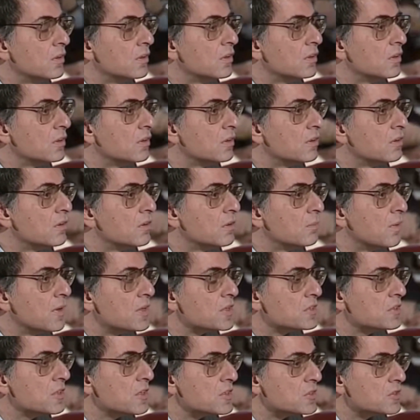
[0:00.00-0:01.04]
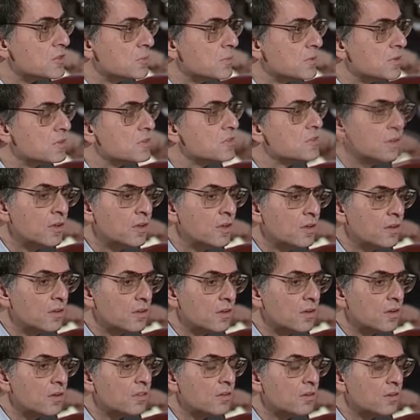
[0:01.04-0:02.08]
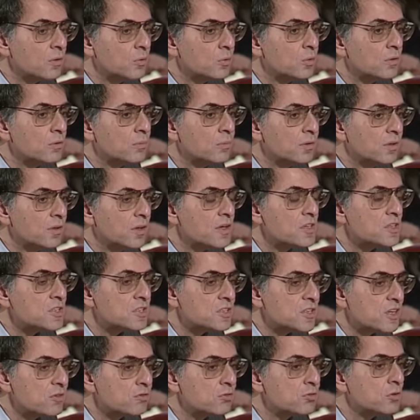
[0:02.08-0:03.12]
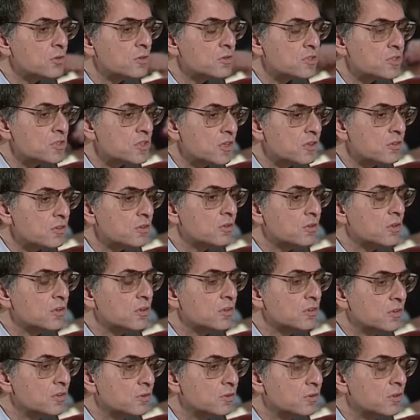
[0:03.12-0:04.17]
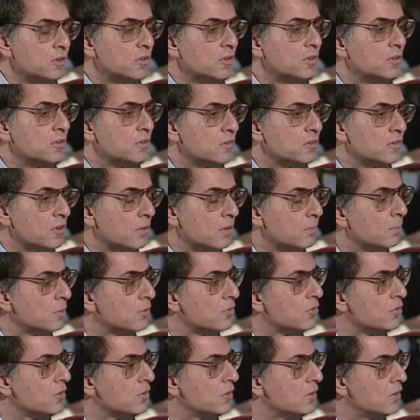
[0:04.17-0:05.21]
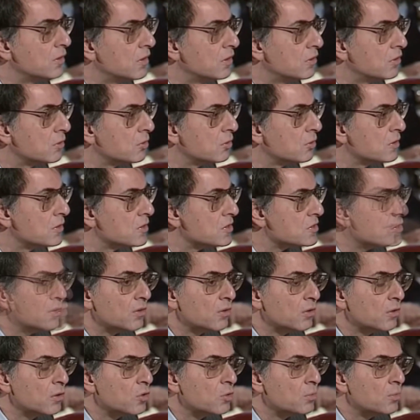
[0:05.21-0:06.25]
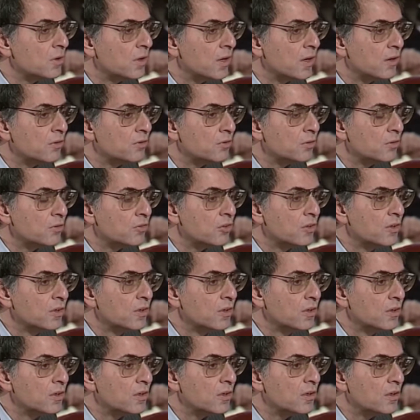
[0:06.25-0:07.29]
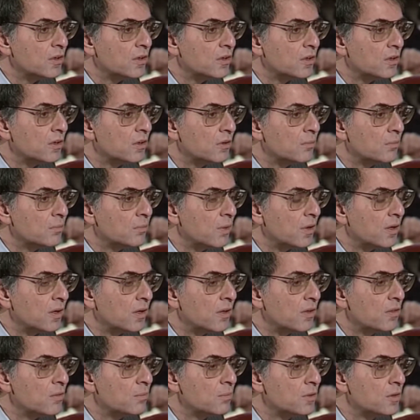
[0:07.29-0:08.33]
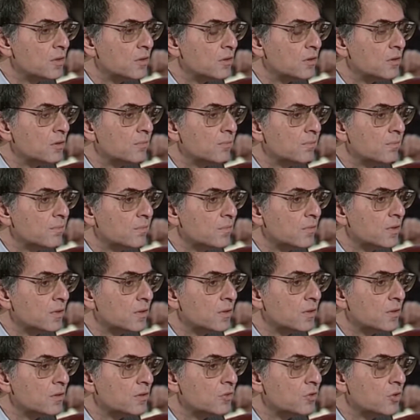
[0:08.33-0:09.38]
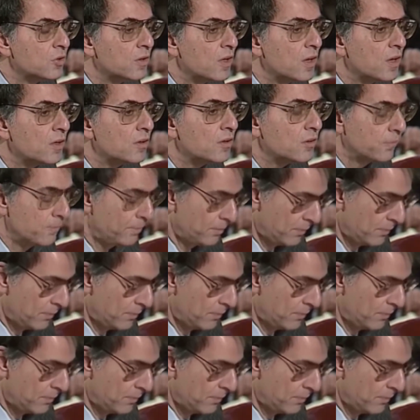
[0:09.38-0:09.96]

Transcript: uh, the best estimates that there will be a several centigrade degree temperature increase global average uh, by the middle uh, to the end